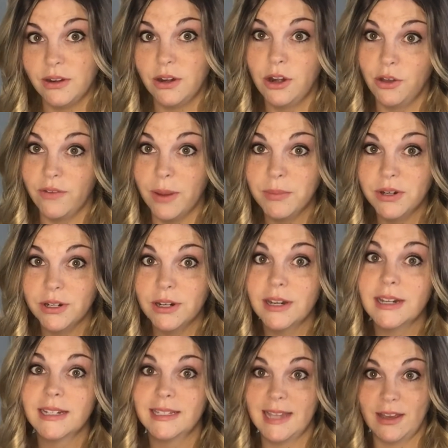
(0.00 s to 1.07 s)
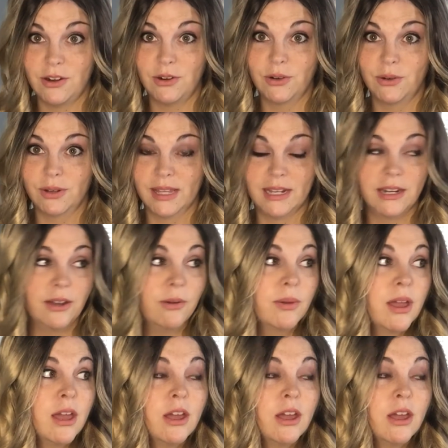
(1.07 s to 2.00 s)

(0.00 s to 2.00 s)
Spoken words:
November down in Orlando.